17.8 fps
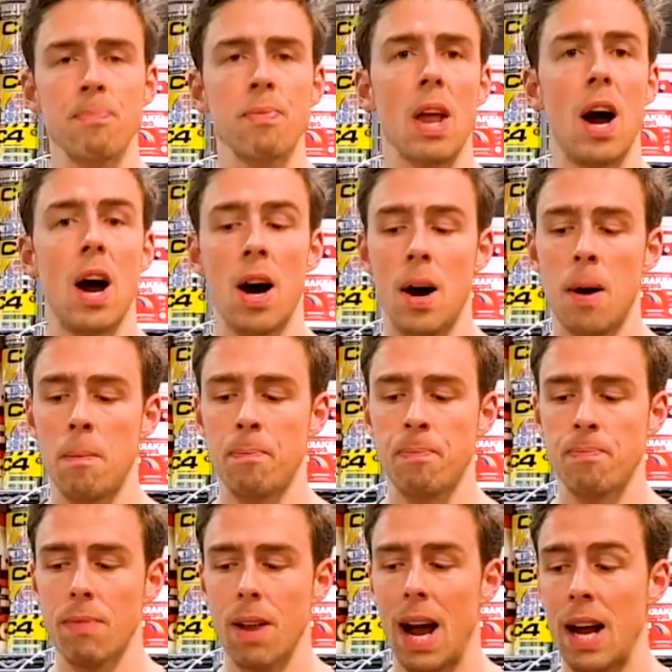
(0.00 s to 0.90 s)

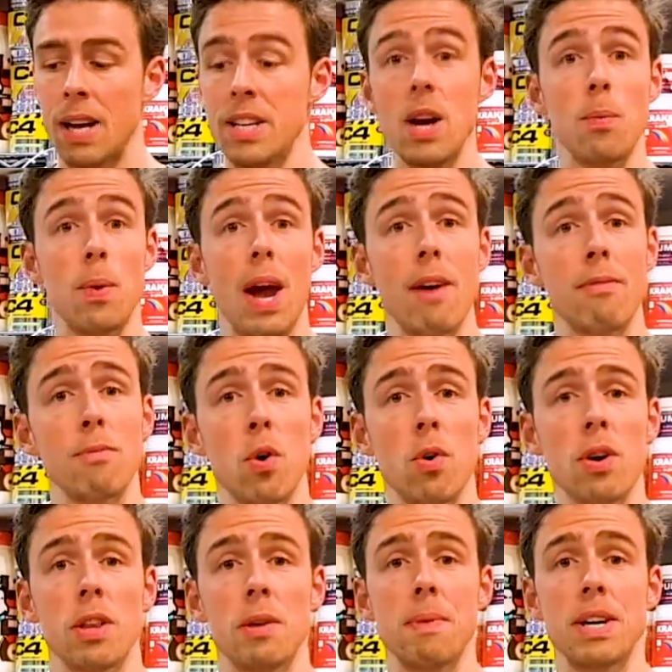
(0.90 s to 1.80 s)
And yeah, we have them
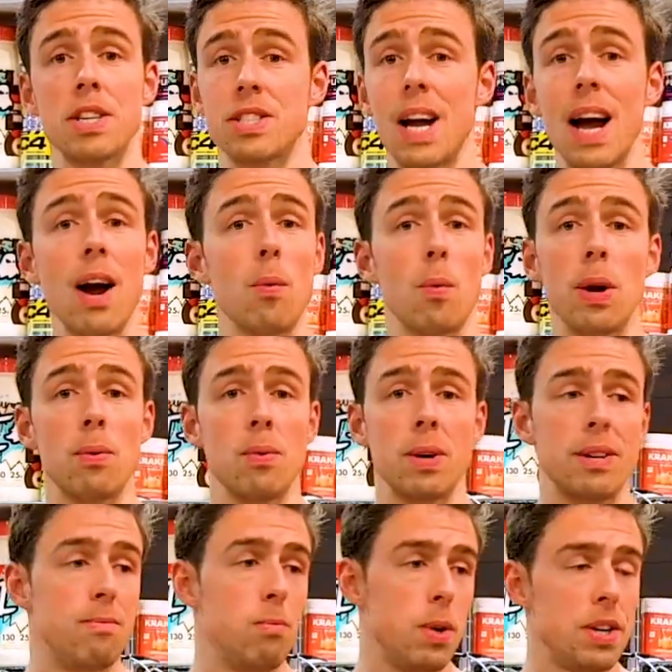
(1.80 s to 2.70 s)
all in the mix now.
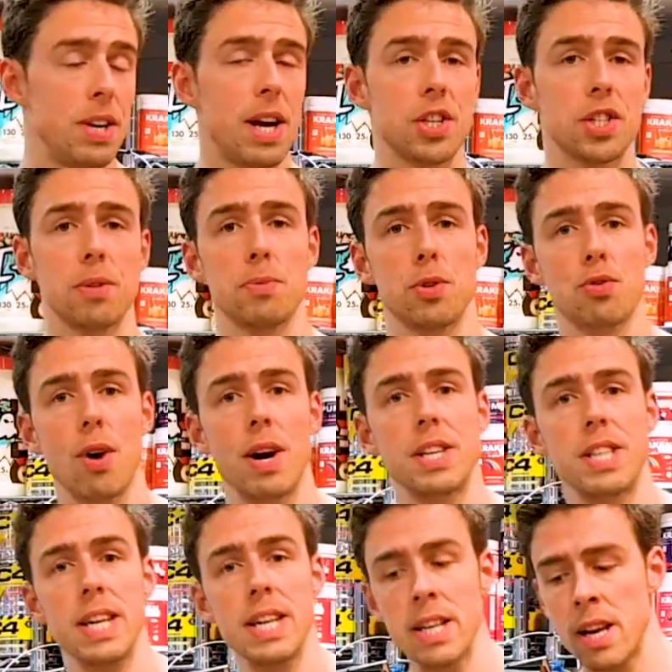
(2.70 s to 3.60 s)
We dash them straight
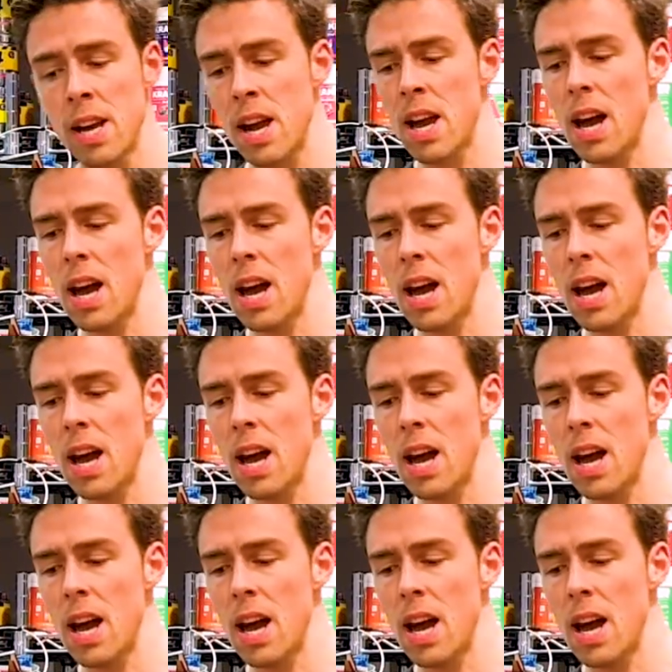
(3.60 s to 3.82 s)
in.